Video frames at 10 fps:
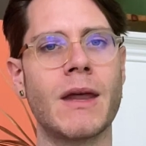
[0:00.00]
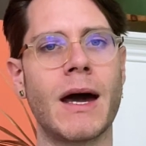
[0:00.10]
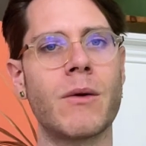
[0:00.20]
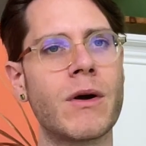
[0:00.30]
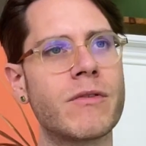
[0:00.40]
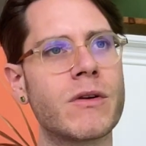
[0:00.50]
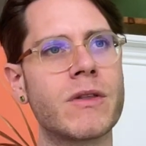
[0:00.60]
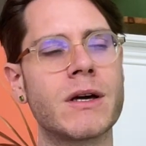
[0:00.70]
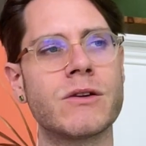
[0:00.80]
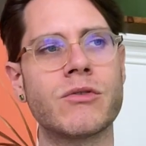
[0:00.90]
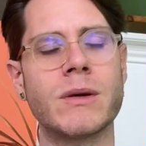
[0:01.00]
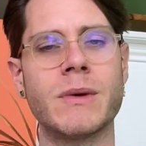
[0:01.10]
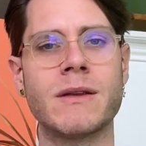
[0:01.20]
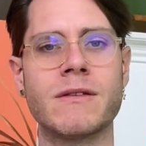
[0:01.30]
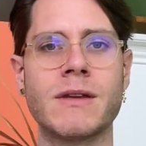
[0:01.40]
However, the
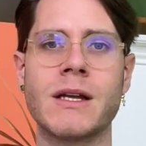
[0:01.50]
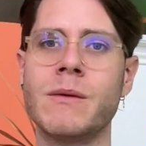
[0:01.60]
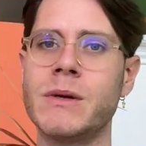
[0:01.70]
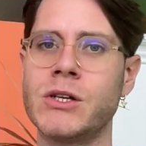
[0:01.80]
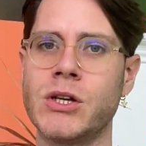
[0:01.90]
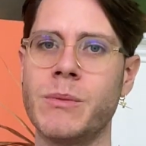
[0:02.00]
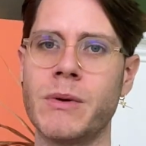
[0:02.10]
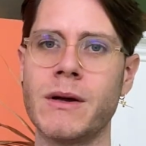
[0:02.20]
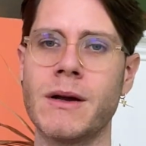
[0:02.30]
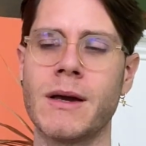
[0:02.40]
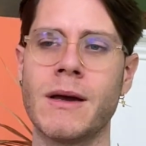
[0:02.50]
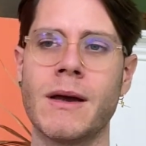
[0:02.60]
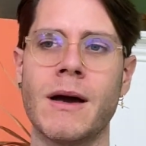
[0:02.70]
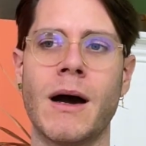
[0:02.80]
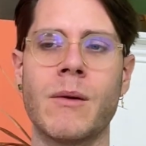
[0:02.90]
treatments tend to be cheaper,
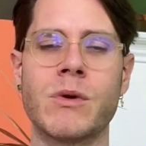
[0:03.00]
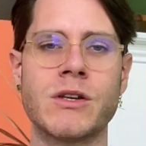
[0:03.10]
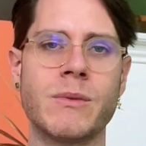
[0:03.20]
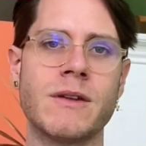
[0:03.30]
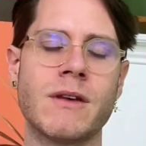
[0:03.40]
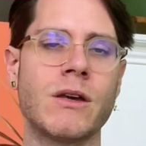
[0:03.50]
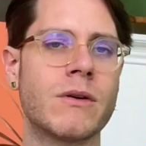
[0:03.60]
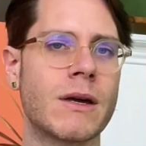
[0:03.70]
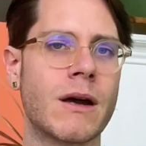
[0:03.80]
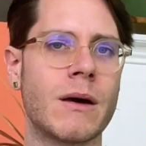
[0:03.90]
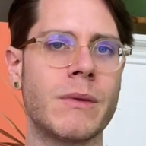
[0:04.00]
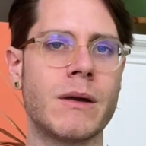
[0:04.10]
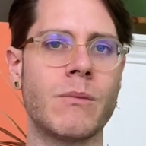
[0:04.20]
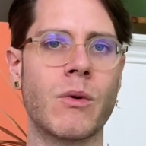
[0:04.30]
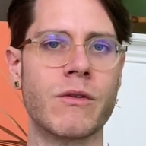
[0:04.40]
which means that you can come
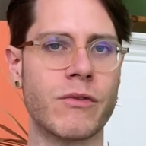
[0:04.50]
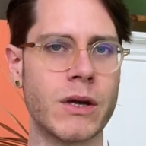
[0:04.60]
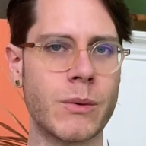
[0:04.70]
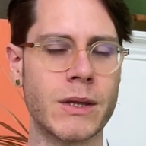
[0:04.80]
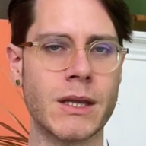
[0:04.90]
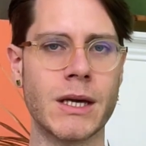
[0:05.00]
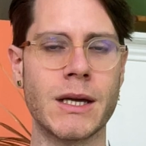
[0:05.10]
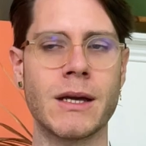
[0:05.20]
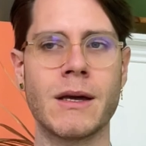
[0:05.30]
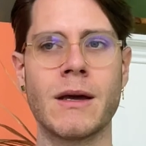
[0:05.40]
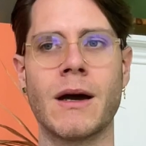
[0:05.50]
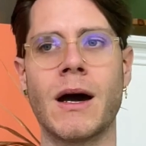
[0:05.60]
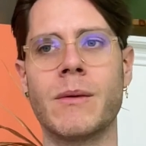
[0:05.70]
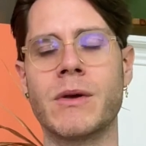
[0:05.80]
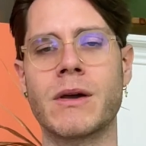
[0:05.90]
in more frequently.
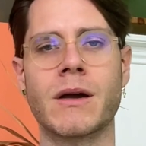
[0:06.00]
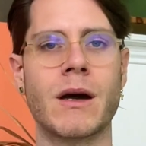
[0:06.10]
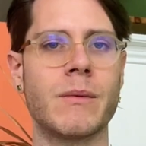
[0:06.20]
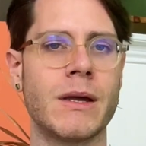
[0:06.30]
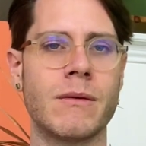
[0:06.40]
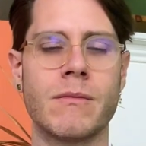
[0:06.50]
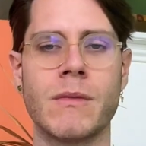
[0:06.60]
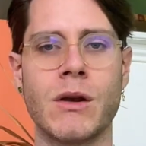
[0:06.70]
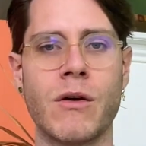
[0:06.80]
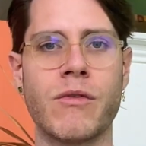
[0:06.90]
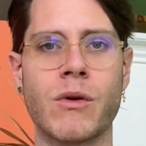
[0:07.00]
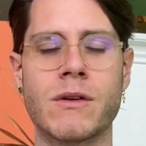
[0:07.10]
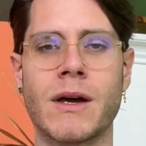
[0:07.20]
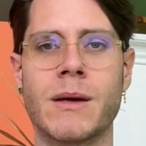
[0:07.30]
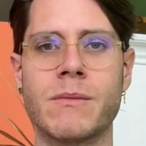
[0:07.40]
You can come in, 4
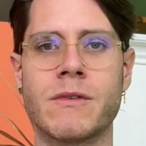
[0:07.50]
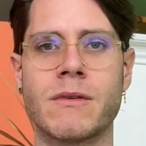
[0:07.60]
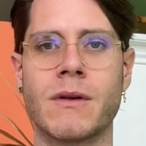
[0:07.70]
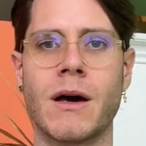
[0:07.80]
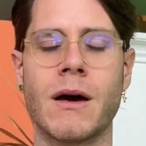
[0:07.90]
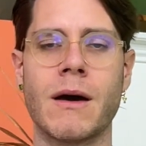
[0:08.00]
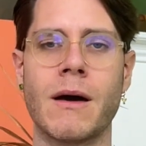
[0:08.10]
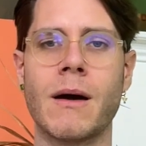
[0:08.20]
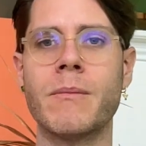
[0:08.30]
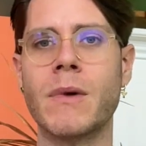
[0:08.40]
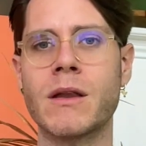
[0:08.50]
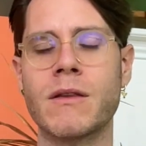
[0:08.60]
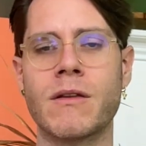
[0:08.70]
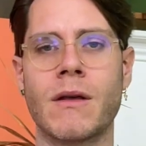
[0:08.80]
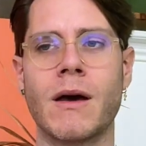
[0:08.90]
times a
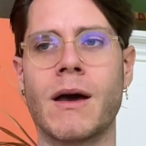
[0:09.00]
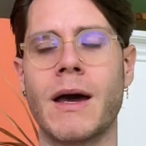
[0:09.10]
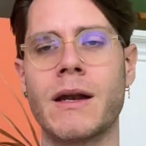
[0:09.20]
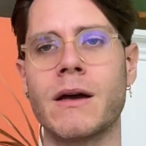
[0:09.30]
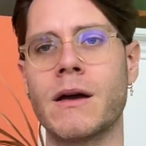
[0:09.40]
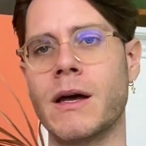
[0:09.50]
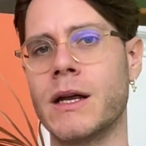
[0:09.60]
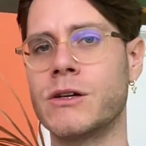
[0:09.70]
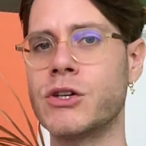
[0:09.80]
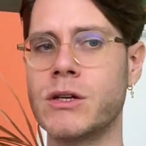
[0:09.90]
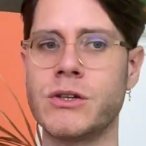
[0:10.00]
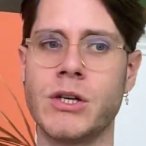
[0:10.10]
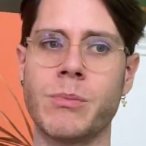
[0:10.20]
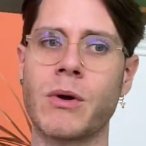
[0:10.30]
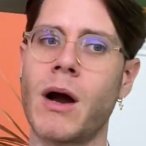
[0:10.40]
month at a
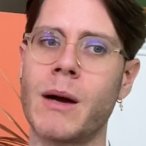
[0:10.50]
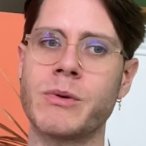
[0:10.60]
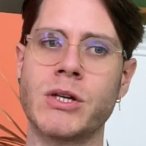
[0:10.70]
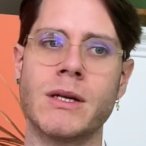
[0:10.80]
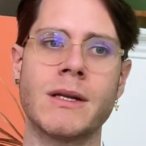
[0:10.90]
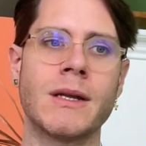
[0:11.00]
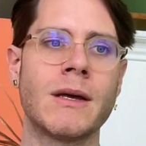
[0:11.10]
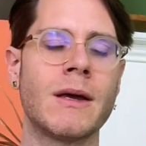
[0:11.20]
cheaper option.